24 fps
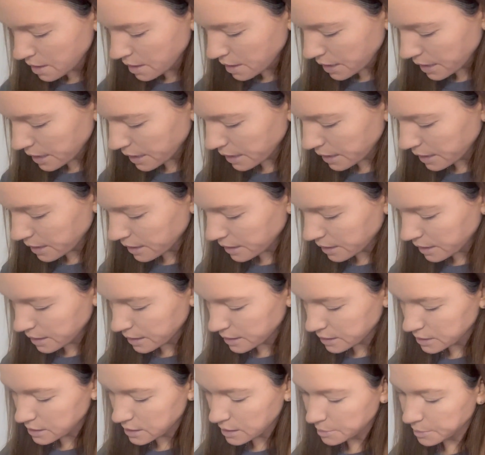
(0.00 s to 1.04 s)

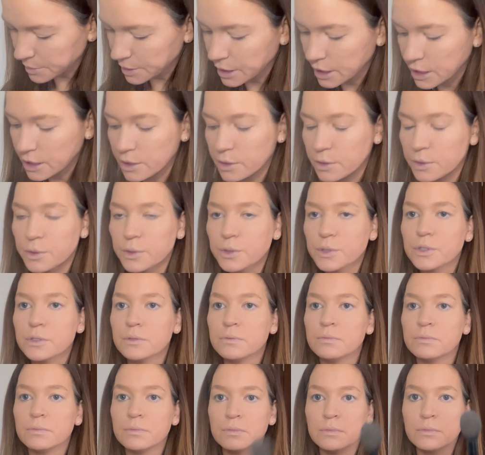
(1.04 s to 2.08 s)
And I'm gonna use
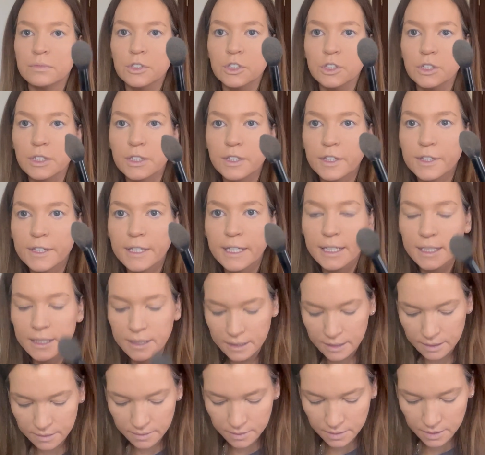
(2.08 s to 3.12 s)
just a
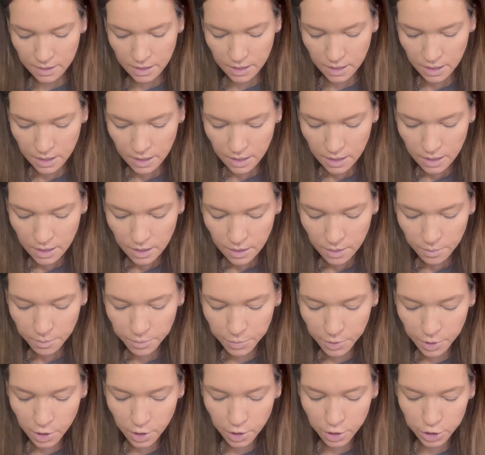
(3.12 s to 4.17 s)
thin
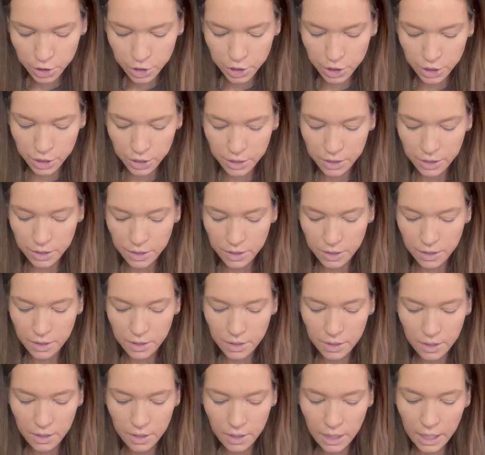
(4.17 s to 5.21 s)
brush.
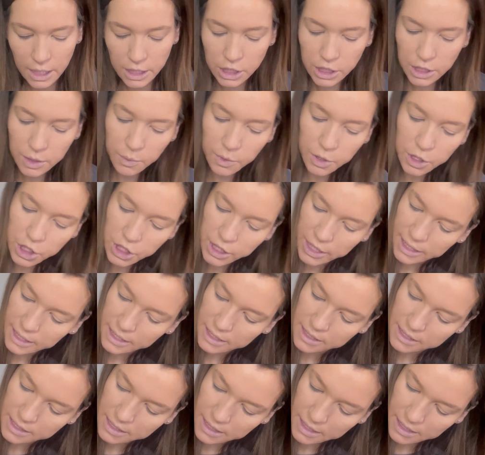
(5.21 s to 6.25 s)
Actually, what shade
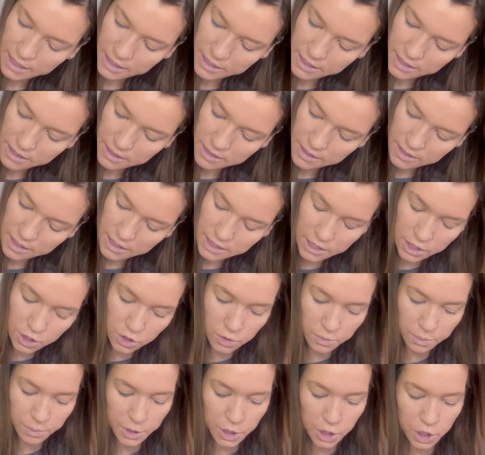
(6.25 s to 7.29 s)
is this? This is
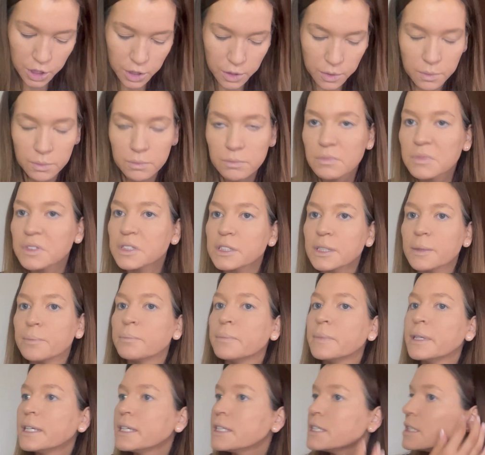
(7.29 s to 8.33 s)
number 2. Is it
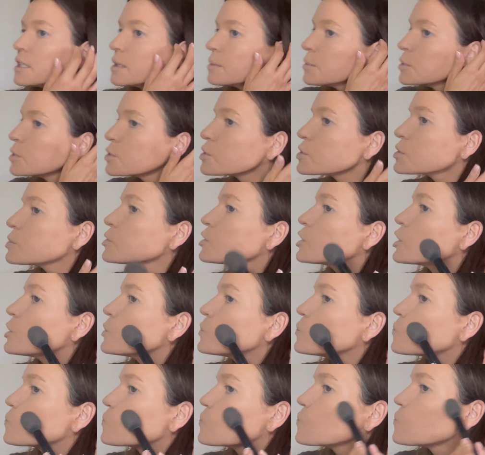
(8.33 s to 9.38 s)
medium or
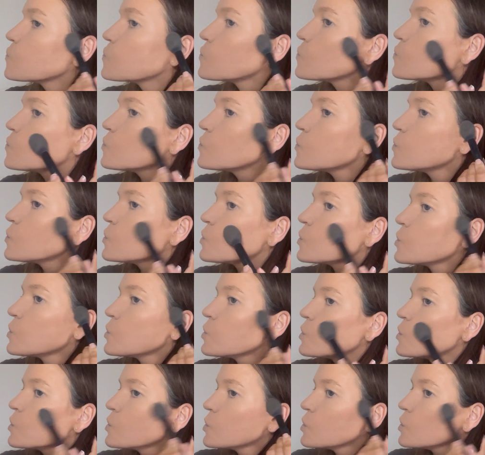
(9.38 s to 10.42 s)
something?
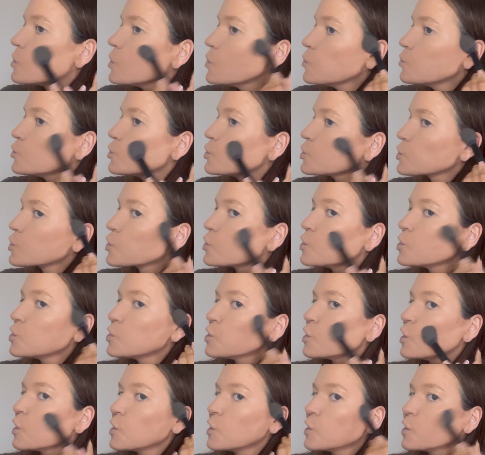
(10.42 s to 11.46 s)
I'm just gonna
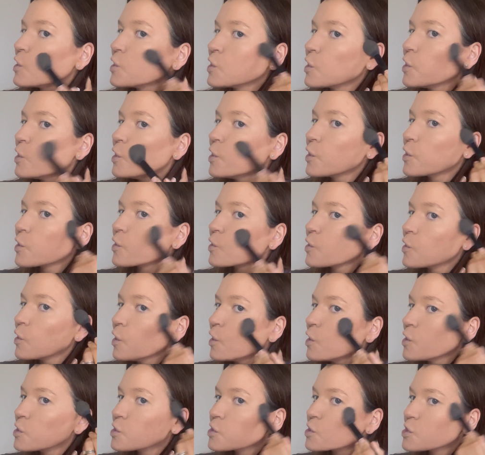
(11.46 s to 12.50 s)
take it
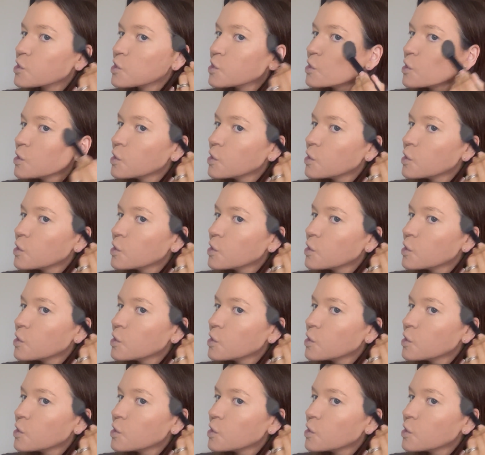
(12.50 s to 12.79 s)
across